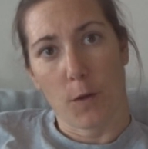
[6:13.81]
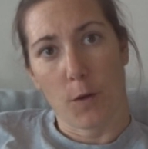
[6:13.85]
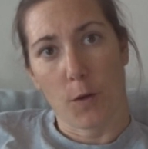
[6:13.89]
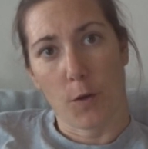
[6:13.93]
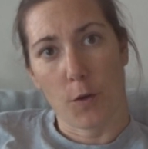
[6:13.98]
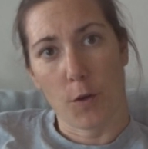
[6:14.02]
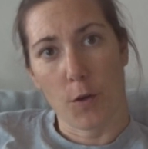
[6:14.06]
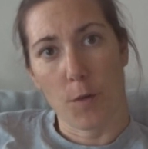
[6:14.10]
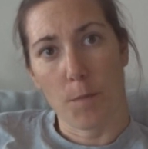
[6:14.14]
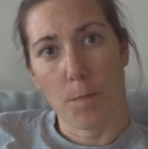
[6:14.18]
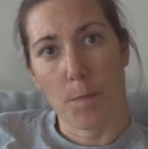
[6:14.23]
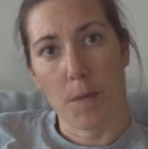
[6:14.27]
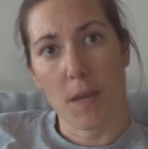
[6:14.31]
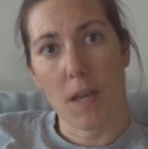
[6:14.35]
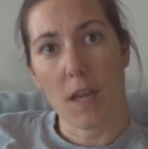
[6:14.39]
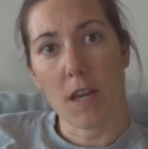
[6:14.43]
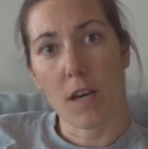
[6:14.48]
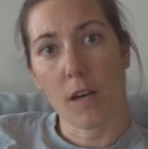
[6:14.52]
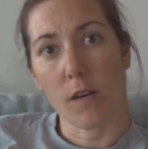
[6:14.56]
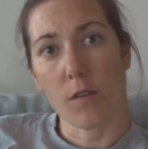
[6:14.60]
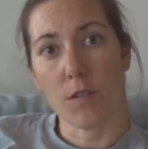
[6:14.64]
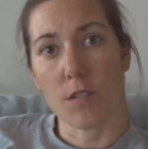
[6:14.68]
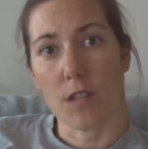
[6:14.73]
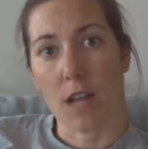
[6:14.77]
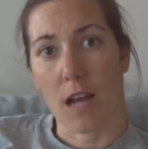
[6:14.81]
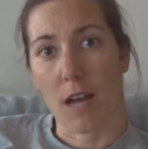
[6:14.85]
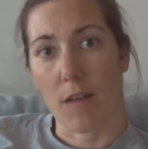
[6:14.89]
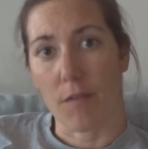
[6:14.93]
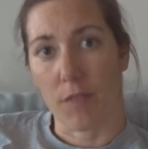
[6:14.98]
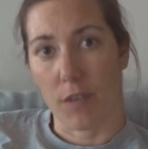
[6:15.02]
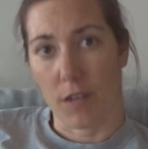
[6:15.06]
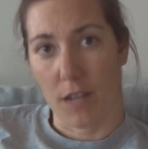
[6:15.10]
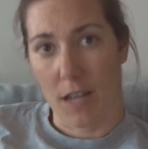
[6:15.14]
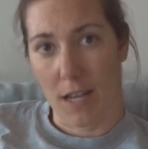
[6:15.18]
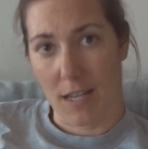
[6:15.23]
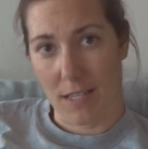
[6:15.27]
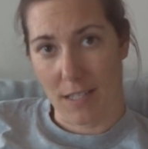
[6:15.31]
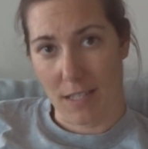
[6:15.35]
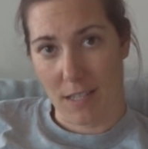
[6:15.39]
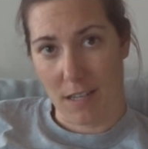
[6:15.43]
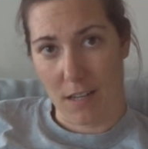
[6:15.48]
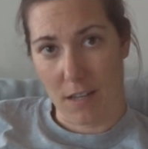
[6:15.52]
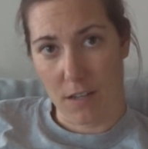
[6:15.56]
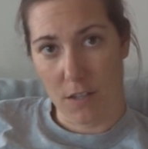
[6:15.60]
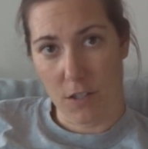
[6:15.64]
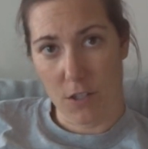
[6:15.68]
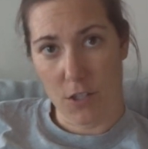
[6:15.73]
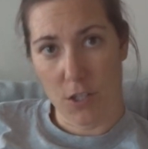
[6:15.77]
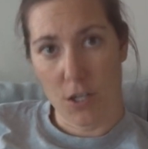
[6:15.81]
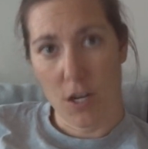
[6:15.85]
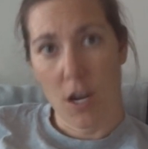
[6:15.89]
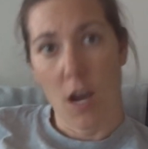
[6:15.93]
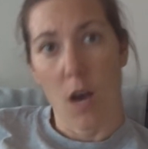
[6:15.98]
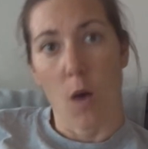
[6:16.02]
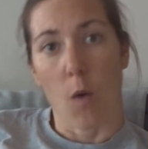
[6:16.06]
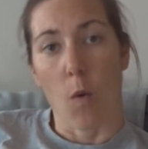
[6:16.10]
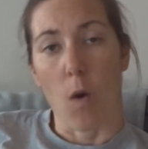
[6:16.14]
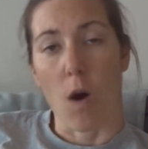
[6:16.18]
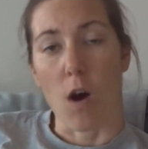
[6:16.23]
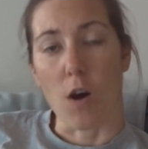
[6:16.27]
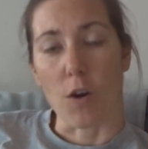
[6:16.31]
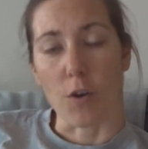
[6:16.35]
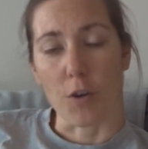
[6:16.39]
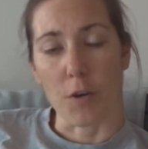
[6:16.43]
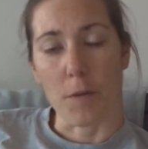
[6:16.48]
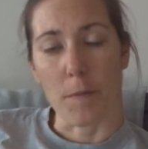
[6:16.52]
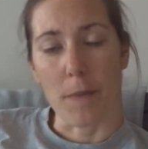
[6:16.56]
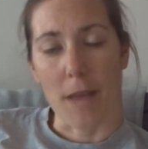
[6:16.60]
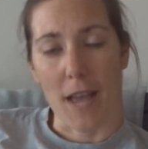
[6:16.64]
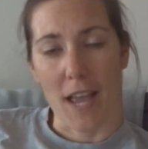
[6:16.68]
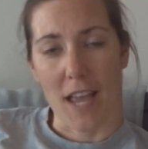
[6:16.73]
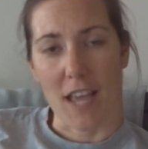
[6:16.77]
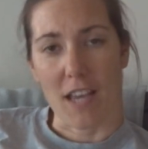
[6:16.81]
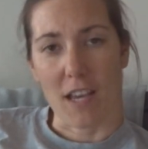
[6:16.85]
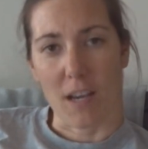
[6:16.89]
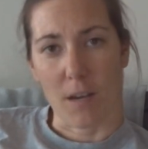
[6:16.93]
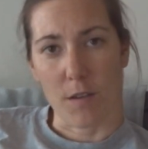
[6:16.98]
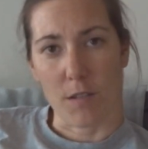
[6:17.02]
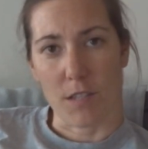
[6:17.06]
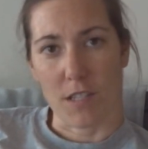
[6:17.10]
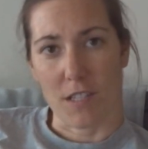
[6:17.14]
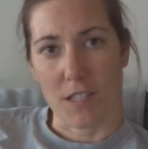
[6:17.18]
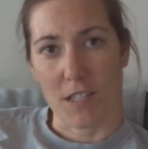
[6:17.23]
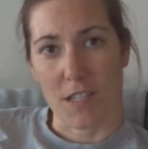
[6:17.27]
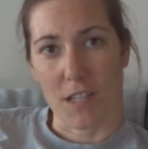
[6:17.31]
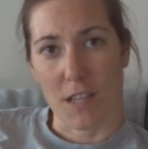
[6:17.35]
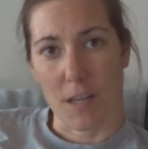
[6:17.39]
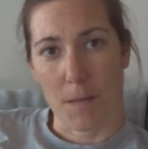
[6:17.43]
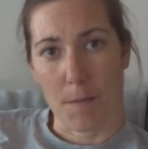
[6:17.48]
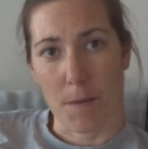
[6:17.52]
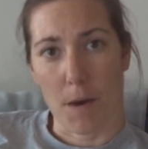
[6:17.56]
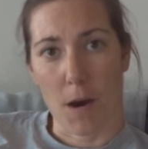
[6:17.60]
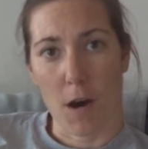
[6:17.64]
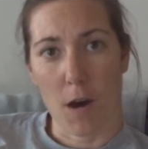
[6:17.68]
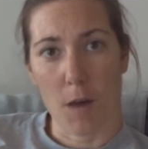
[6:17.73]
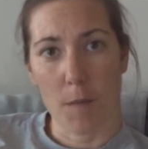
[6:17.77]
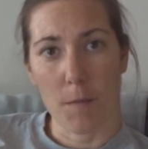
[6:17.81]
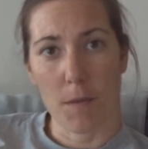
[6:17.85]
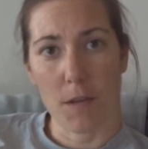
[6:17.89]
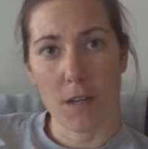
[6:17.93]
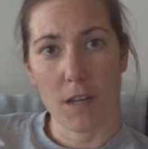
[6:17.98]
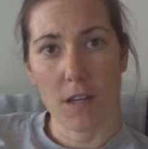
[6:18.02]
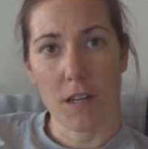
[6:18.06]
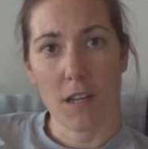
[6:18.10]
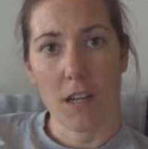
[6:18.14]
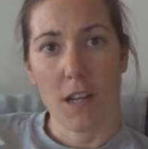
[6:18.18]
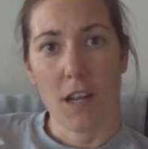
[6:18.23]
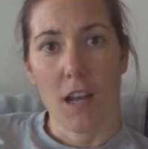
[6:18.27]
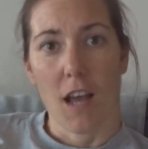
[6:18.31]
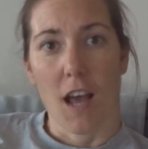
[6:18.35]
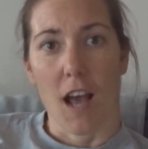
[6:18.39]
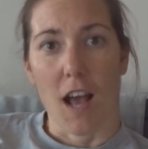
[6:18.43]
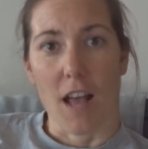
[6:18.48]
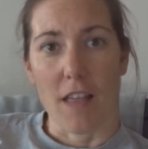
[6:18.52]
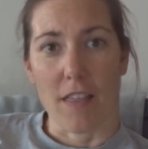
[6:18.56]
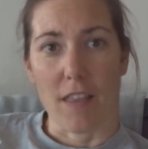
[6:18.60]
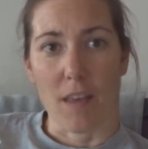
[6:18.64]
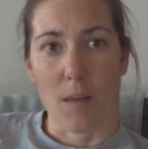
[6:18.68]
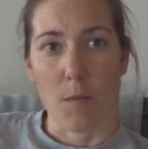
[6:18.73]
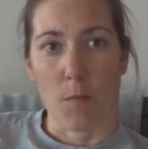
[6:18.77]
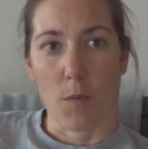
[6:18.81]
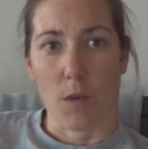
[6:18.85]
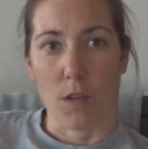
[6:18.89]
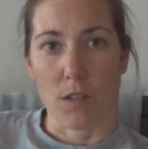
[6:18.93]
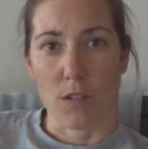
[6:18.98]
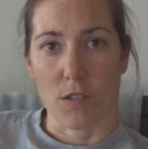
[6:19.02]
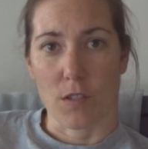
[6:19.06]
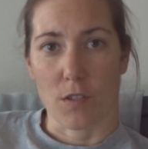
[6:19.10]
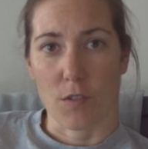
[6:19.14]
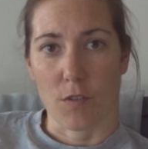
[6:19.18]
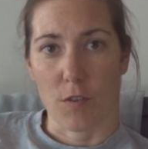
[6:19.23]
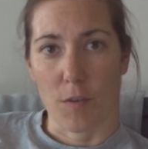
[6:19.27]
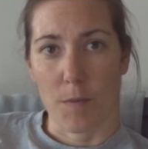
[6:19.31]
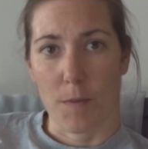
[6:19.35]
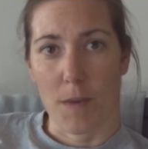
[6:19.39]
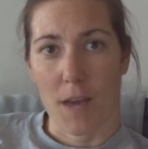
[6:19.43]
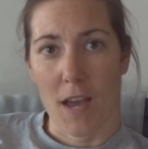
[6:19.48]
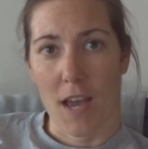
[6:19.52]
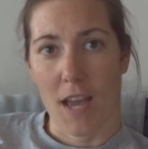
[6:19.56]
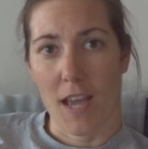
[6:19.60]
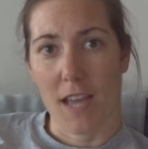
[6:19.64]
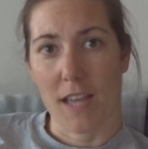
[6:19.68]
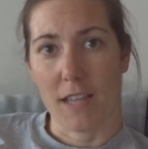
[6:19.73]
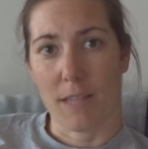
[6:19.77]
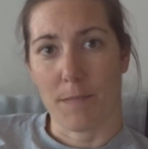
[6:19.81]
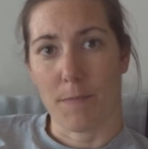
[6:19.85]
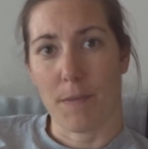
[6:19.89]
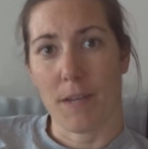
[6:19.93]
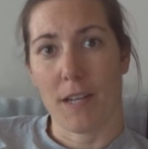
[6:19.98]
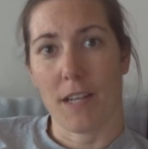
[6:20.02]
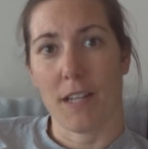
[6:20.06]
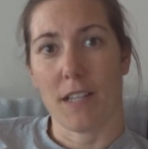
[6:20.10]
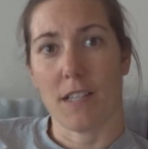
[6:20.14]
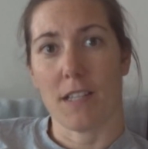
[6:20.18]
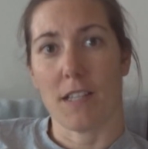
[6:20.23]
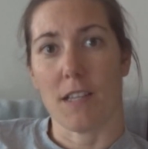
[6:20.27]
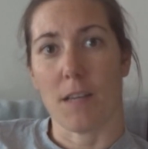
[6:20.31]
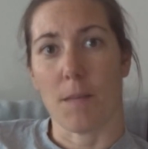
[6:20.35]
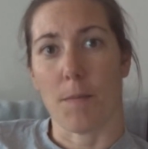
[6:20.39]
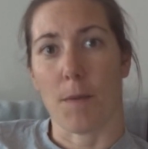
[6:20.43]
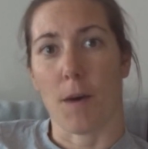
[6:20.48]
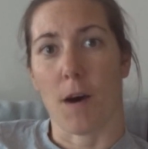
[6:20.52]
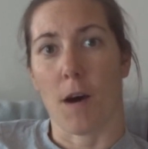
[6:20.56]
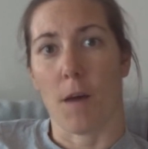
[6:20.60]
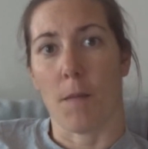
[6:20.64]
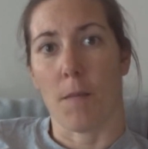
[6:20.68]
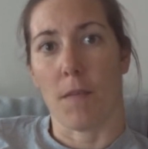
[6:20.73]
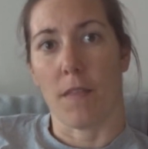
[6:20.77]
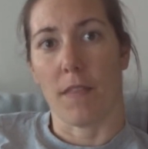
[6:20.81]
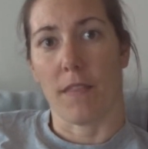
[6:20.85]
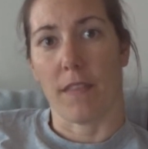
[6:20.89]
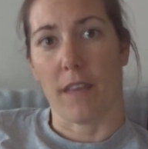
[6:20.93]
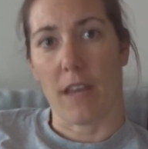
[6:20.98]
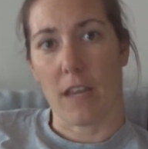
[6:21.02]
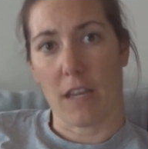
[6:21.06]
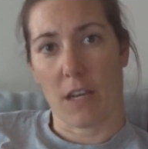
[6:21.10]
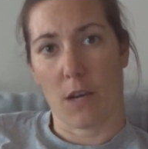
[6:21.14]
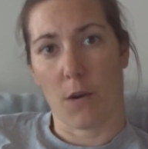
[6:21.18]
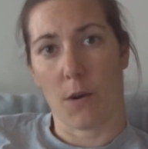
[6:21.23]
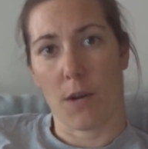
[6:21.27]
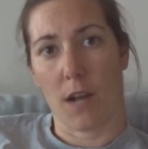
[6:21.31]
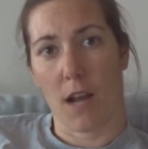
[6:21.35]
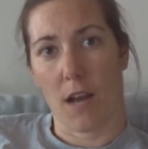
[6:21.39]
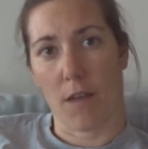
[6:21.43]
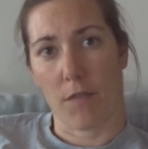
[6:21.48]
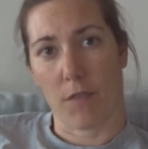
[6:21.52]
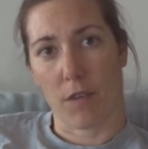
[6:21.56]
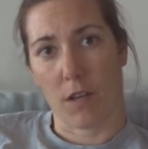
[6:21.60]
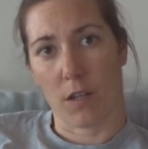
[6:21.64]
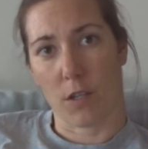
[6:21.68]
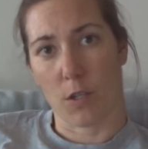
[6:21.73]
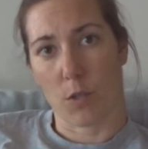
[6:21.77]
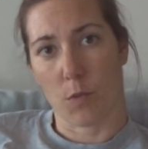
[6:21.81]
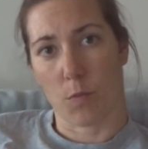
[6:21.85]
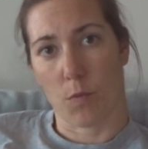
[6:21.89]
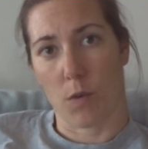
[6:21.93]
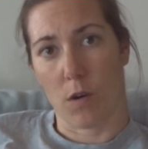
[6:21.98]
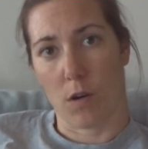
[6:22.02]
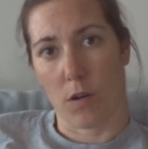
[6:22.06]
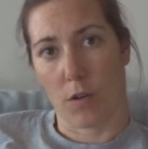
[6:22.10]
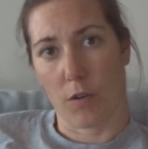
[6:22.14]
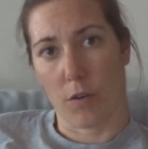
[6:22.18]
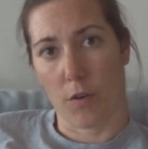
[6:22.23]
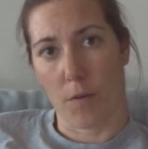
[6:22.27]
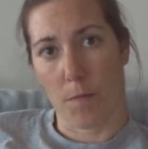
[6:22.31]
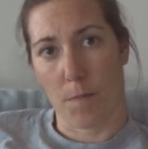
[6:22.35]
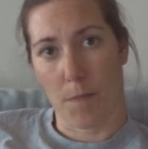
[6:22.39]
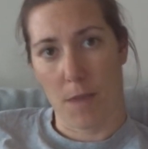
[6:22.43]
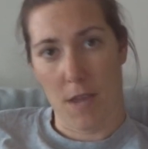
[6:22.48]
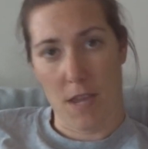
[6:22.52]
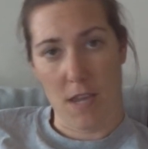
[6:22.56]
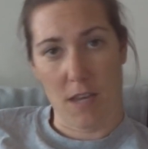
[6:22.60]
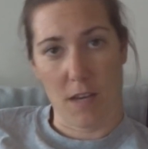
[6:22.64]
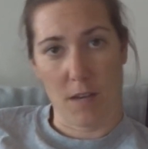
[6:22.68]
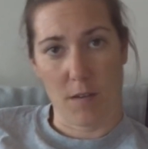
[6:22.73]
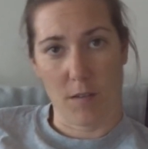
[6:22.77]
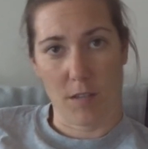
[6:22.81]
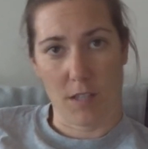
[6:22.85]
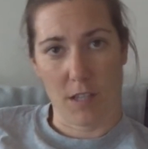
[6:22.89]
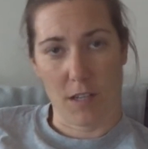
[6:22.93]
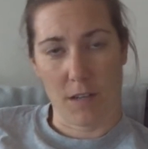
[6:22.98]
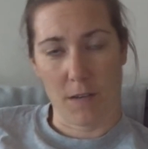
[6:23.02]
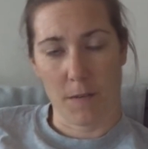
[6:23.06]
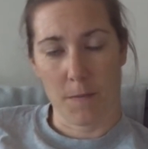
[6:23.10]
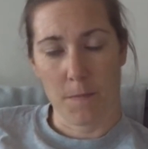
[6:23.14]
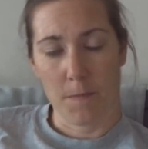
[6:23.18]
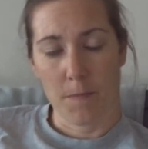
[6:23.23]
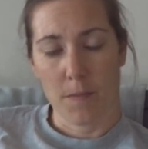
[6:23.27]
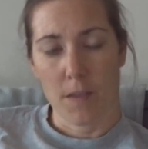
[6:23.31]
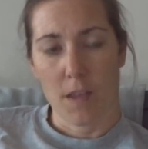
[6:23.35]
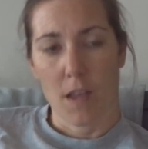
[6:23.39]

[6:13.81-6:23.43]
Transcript: Group B goes and has lunch, while Group A goes into the apartment, and then once Group A has been into the apartment, they go and have lunch while Group B goes in.